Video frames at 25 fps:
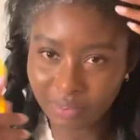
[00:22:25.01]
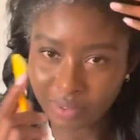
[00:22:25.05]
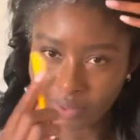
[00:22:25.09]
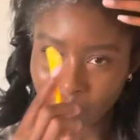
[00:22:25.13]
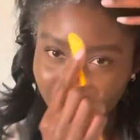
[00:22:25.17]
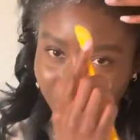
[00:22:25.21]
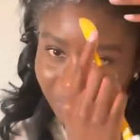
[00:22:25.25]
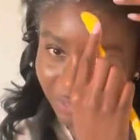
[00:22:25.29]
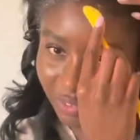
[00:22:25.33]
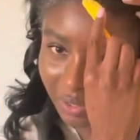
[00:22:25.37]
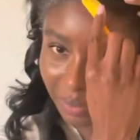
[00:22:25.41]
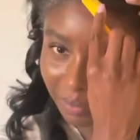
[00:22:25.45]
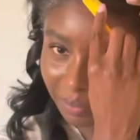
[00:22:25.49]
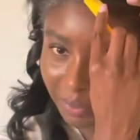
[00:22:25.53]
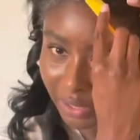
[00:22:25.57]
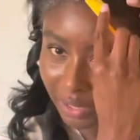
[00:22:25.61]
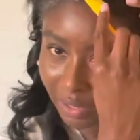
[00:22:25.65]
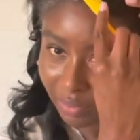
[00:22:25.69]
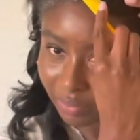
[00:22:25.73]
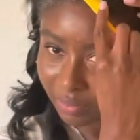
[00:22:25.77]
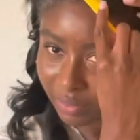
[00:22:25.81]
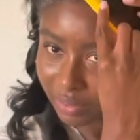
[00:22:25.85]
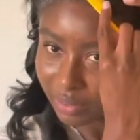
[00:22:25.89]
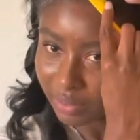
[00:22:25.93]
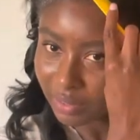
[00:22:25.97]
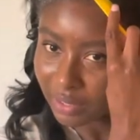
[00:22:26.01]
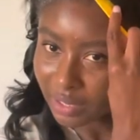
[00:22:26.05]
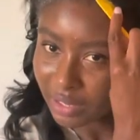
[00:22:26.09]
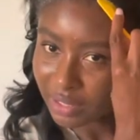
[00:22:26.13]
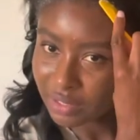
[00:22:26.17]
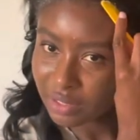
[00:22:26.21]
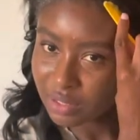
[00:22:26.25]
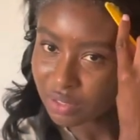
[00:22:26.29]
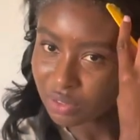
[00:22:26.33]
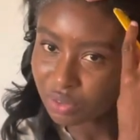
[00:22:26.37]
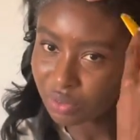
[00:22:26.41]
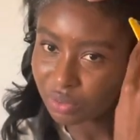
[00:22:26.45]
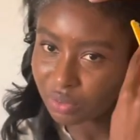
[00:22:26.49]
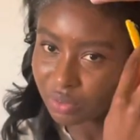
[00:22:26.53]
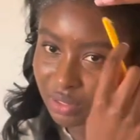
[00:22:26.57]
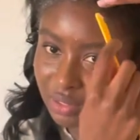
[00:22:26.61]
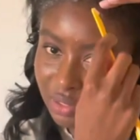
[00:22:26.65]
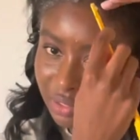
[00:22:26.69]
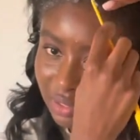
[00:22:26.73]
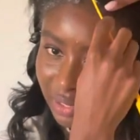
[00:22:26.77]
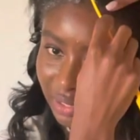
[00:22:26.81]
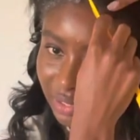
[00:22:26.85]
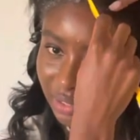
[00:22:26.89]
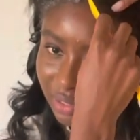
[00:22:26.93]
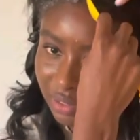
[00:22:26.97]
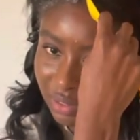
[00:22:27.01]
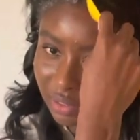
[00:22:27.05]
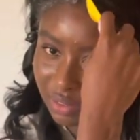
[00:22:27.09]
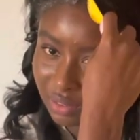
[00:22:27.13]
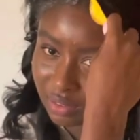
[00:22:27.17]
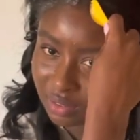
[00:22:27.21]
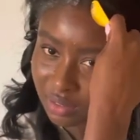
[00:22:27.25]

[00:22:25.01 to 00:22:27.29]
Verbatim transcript: I'm filming, I've realized do this like